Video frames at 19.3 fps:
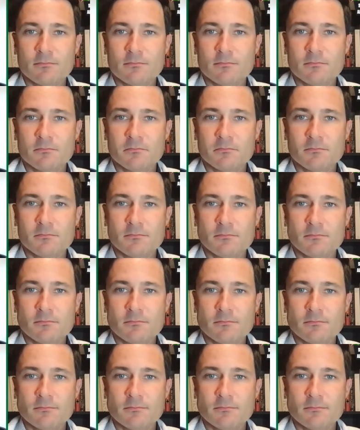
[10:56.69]

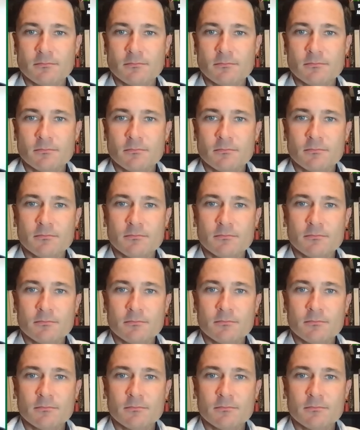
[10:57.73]

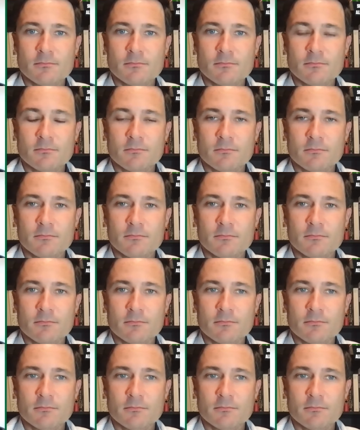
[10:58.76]

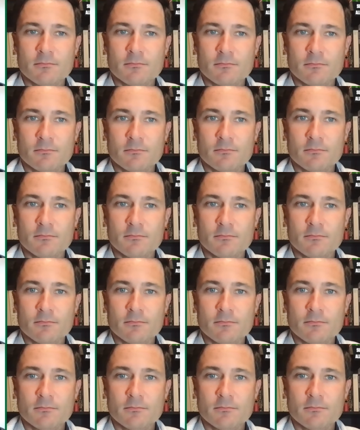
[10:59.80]

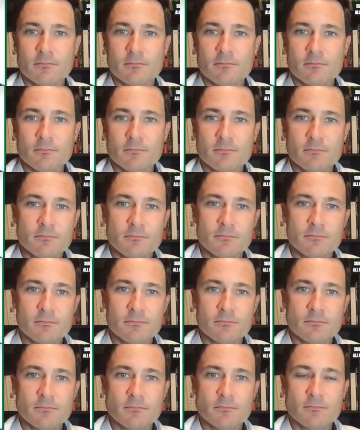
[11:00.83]

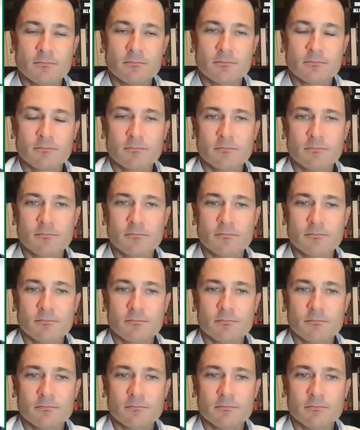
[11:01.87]

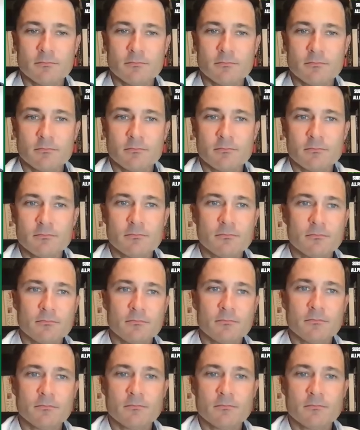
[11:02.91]
This person isn't speaking.